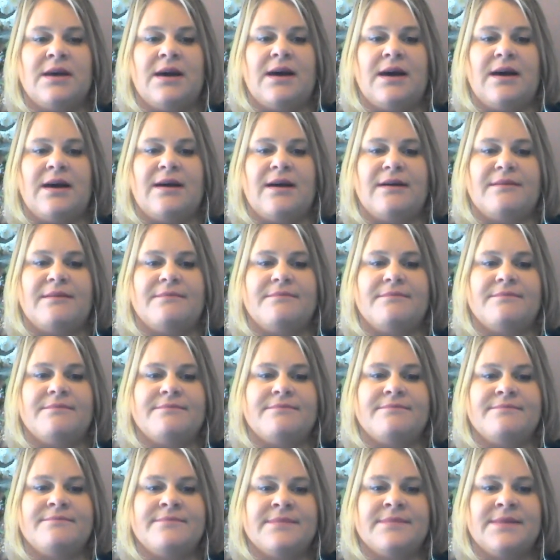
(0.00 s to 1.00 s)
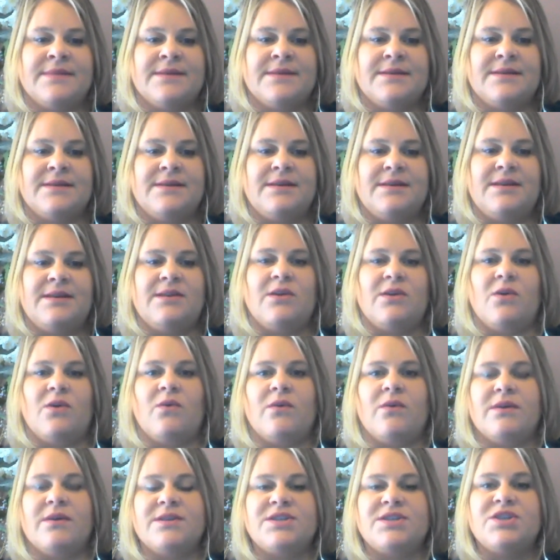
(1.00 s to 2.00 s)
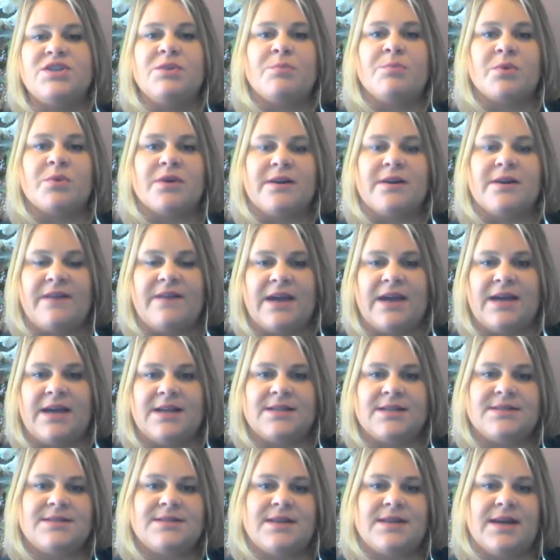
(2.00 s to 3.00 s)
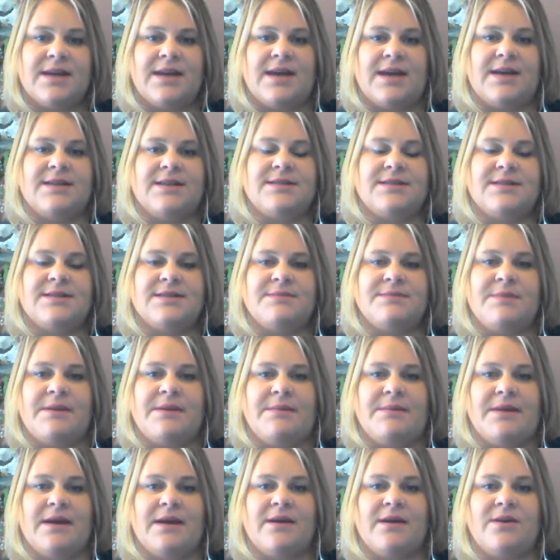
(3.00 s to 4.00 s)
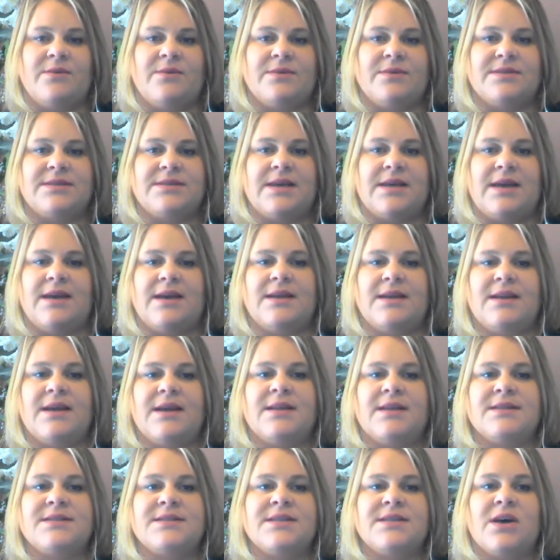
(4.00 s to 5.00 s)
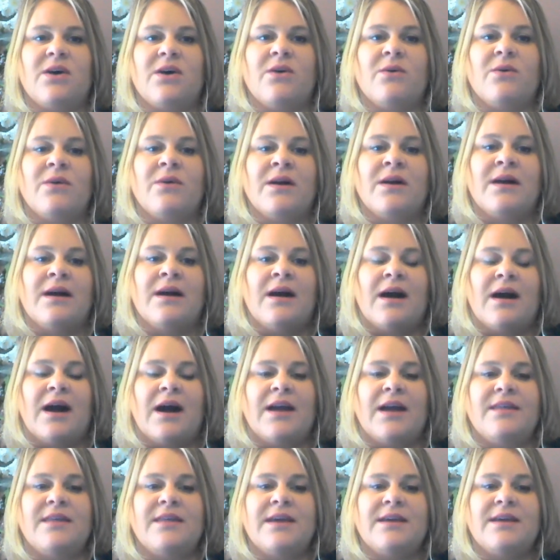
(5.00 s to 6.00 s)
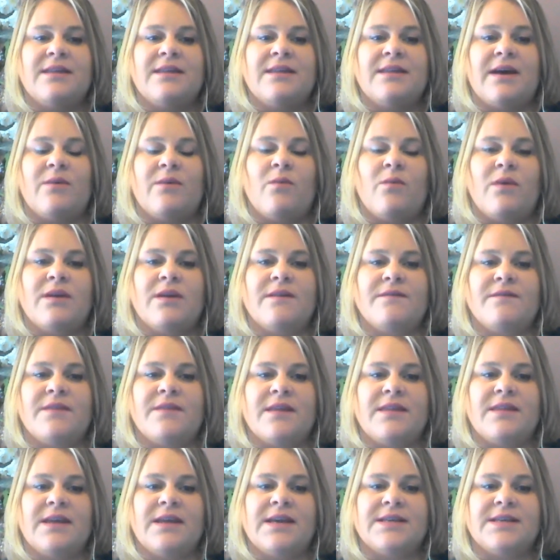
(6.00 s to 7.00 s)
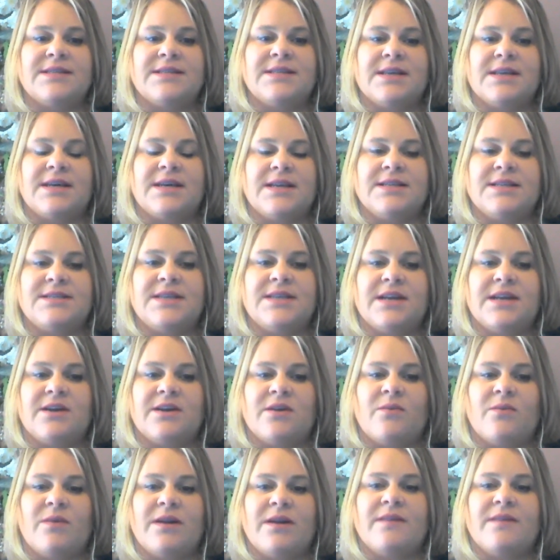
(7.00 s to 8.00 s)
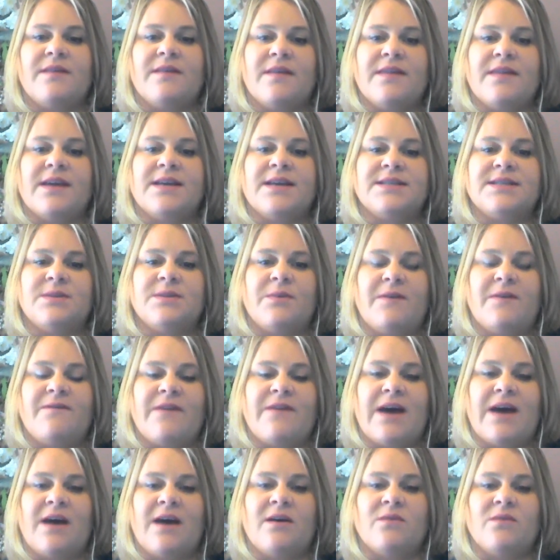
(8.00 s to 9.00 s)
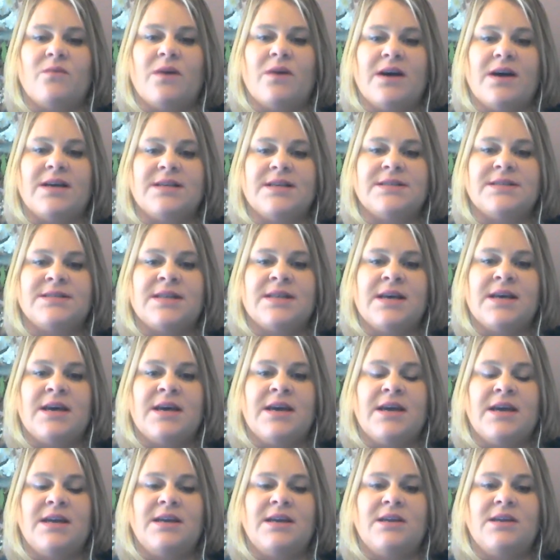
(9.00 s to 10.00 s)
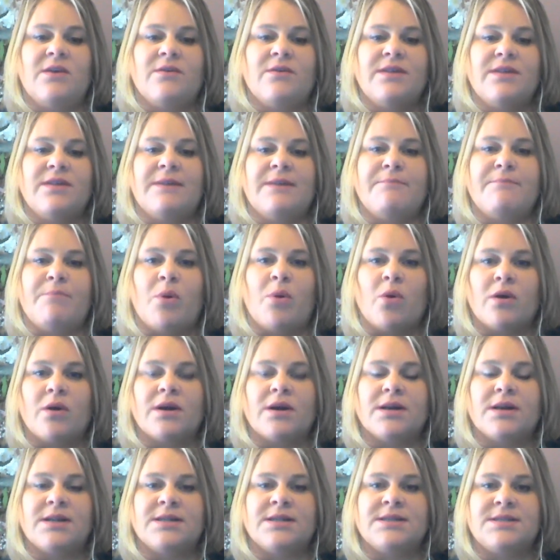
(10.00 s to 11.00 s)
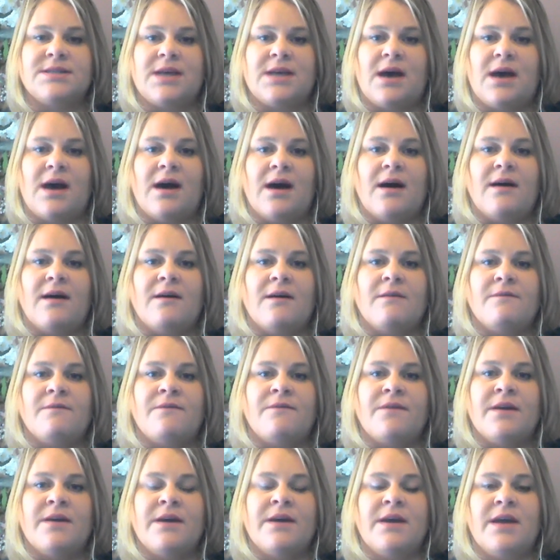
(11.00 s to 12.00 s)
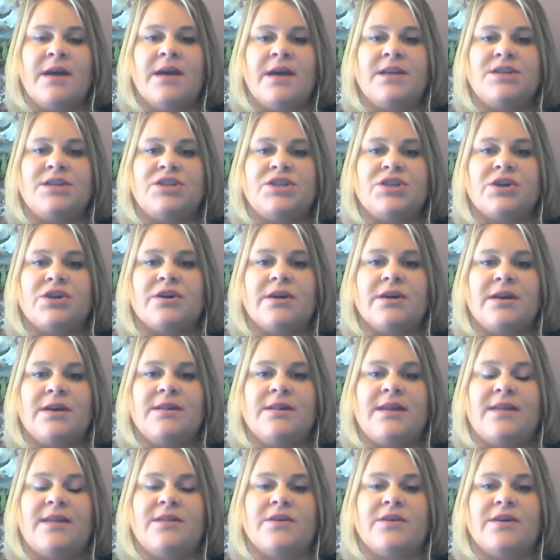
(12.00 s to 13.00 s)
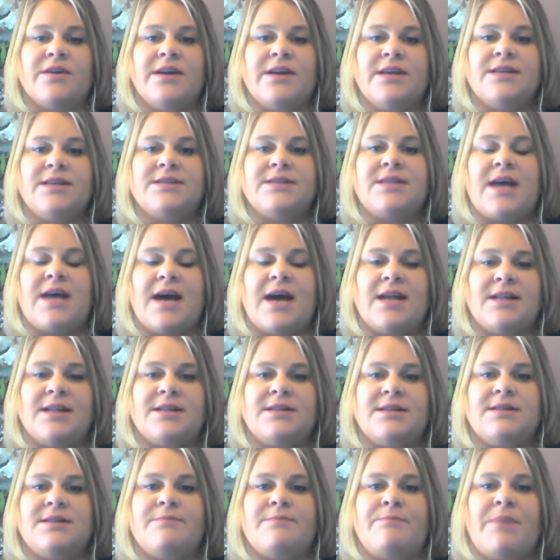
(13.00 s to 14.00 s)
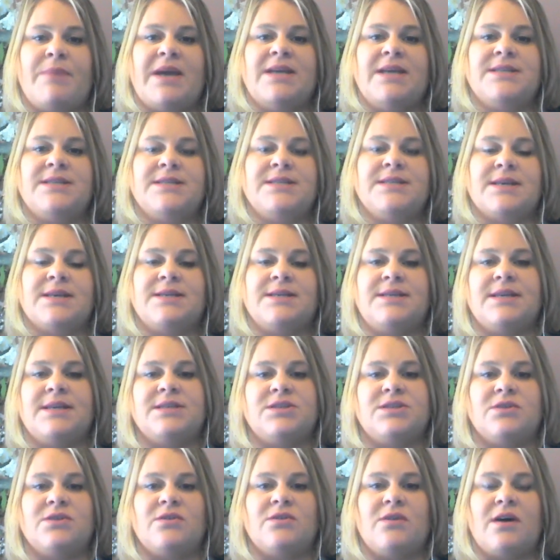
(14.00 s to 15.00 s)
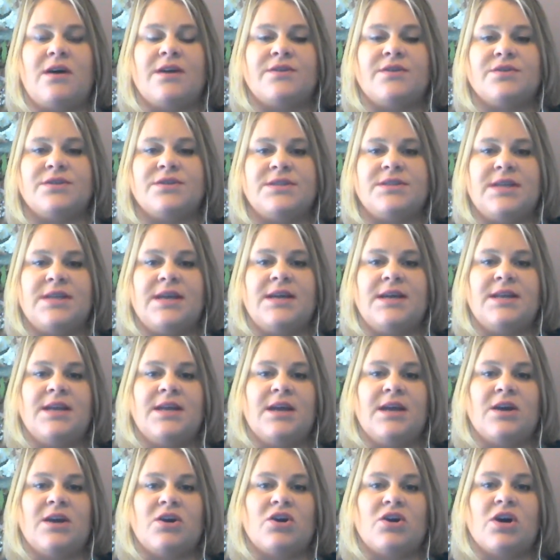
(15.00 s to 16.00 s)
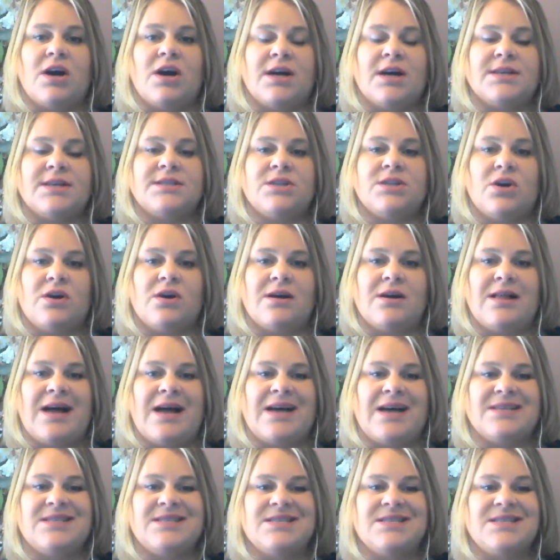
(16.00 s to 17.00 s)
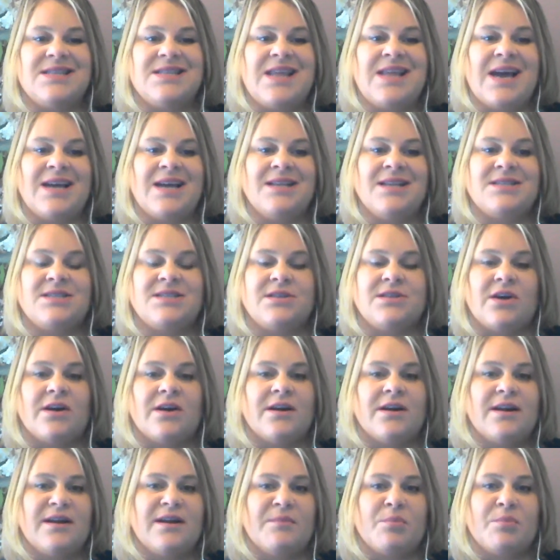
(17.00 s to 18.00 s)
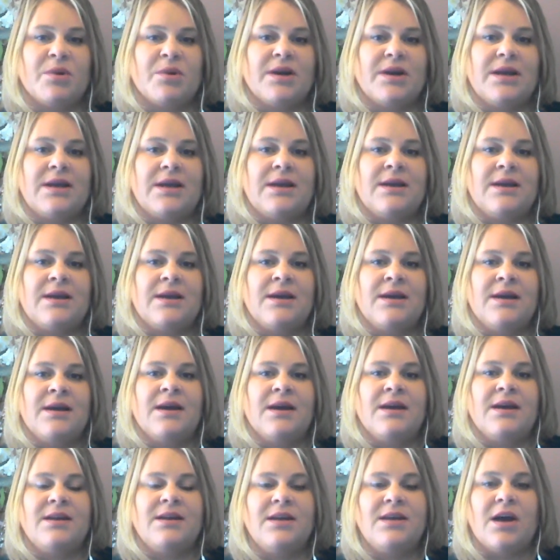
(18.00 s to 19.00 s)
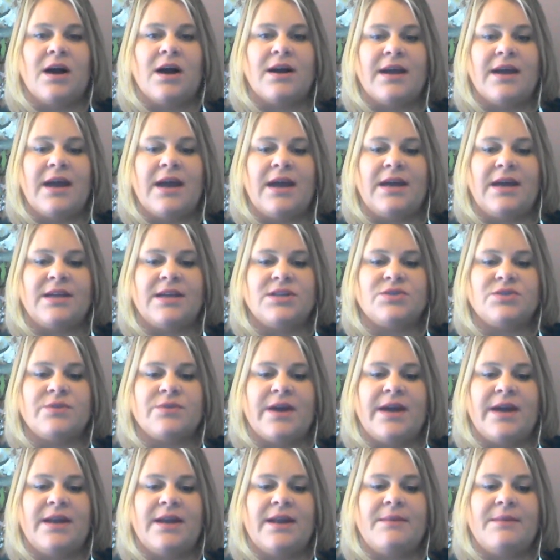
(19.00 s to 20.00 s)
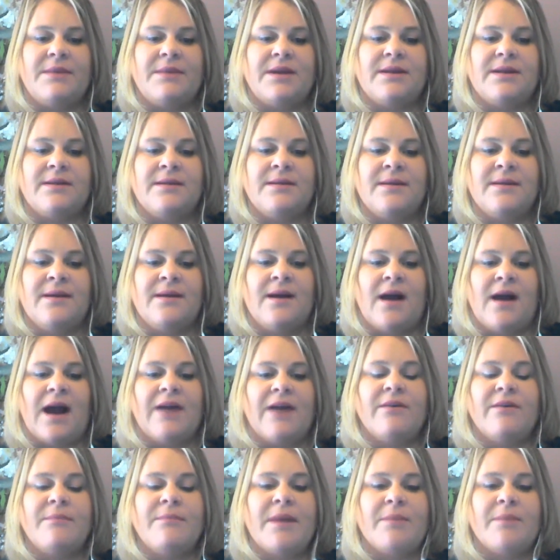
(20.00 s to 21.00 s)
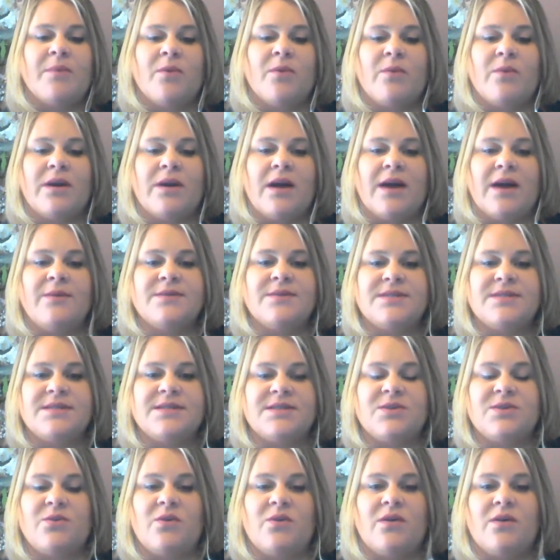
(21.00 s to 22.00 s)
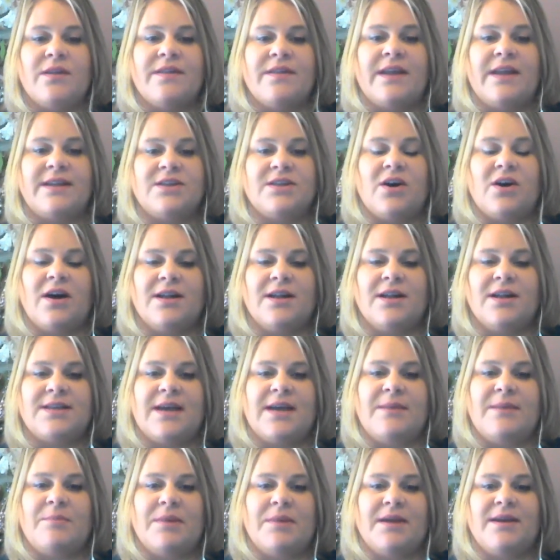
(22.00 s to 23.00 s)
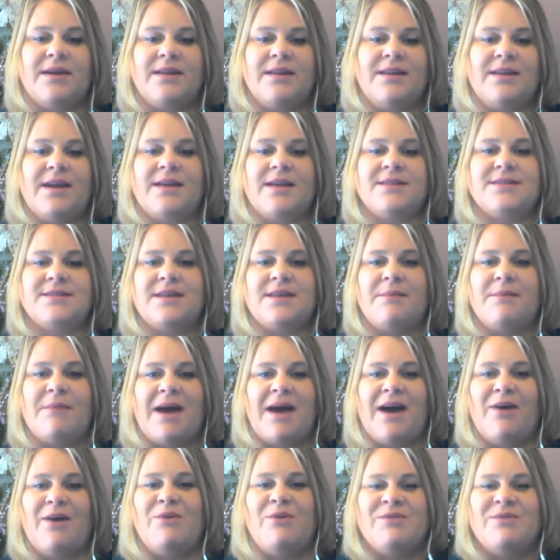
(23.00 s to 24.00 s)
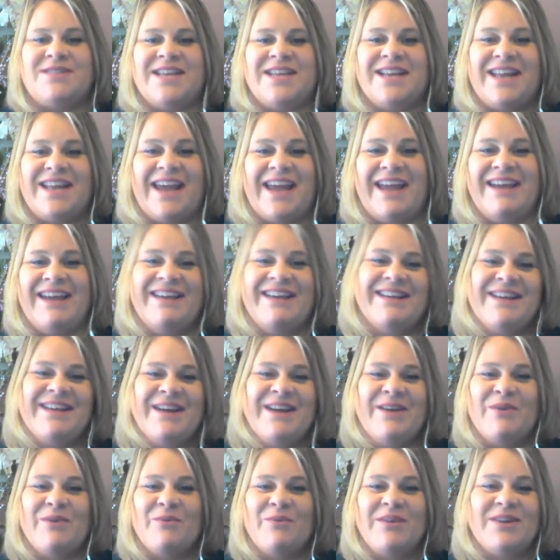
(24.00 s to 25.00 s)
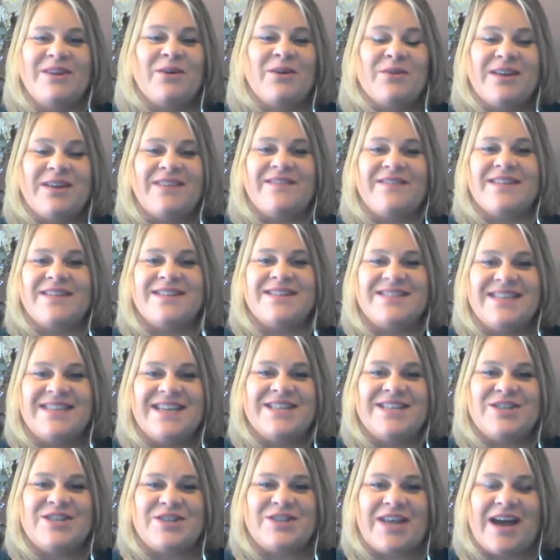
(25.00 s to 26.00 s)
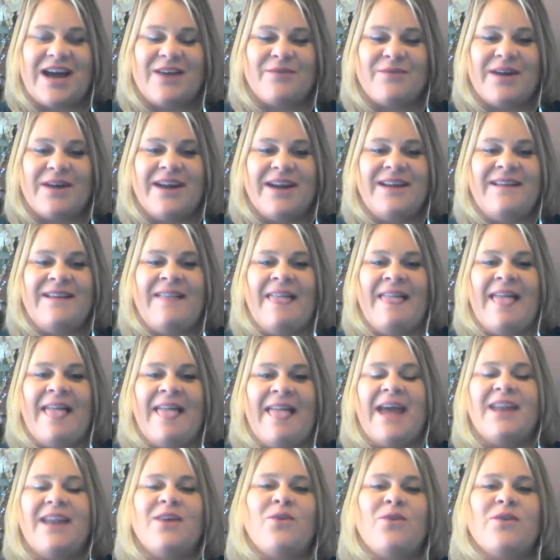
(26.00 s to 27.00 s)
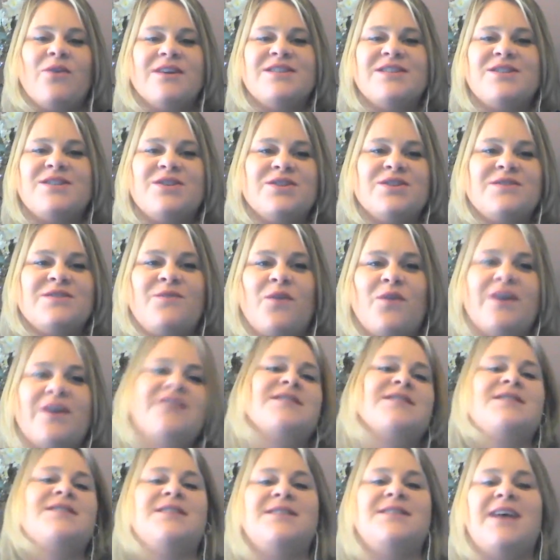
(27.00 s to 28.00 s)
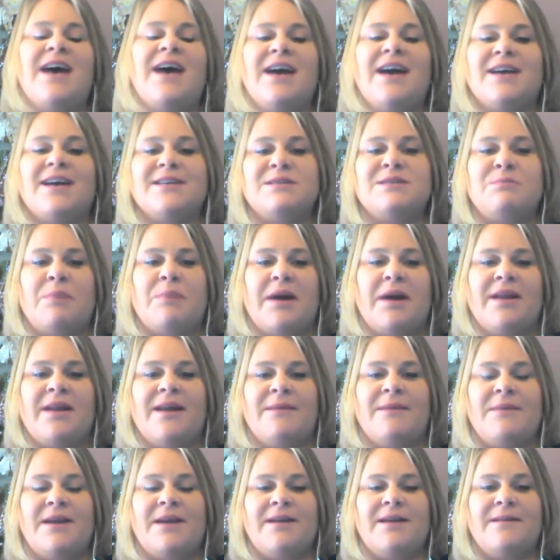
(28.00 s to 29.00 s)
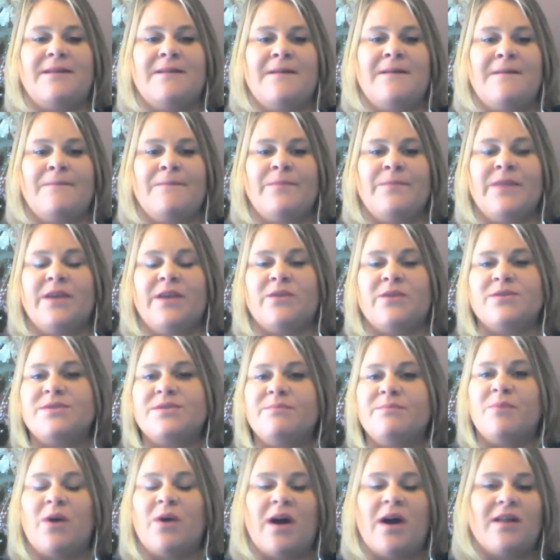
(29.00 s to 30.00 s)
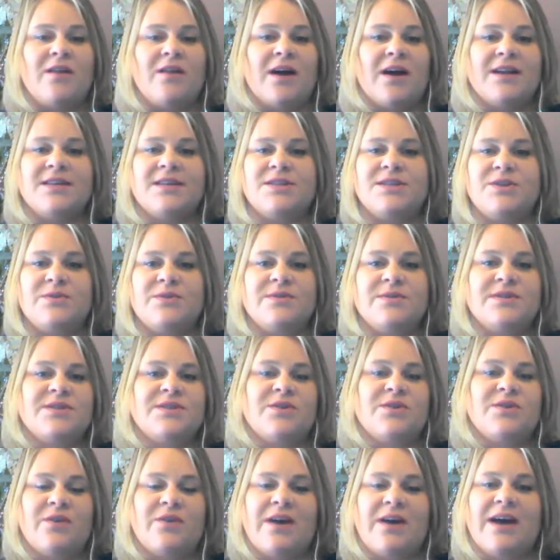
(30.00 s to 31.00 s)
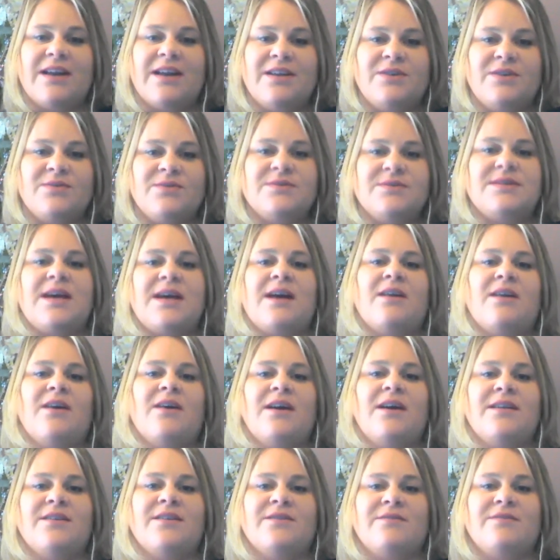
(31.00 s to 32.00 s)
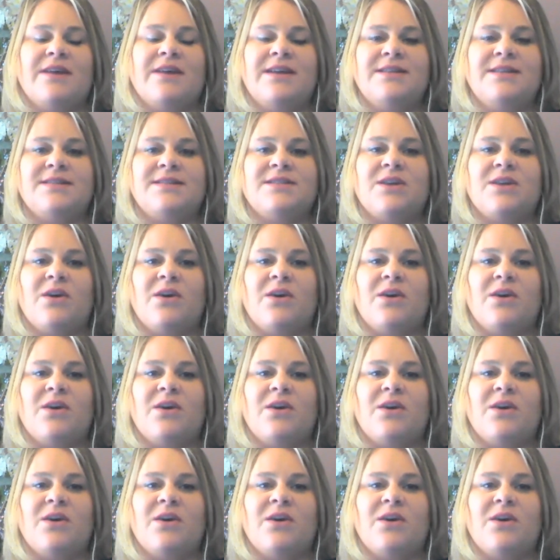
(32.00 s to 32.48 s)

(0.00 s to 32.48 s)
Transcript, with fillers: you know, super advanced, I guess, is maybe how you would say it. And so I think that one of the things to consider, and one of the things that we found was, you know, the importance of ensuring that there is that basic digital understanding across all classes. And that can start at a pretty young age, right? I mean, I remember when I was in school and they taught typing, and yet somehow today we don't even teach that, right? And of course there's voice to text, but I mean, you know, a lot of students don't know how to use that either, right?